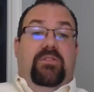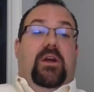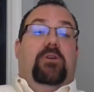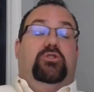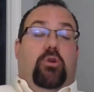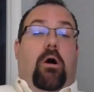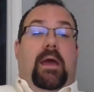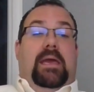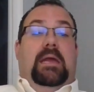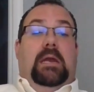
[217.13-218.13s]
they're
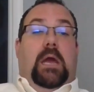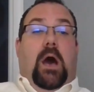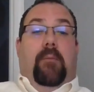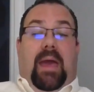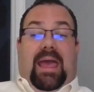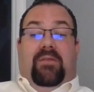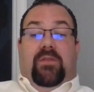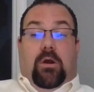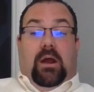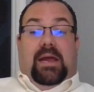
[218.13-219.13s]
drawing income and
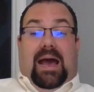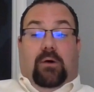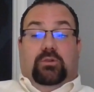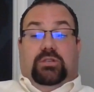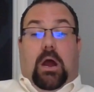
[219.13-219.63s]
their accounts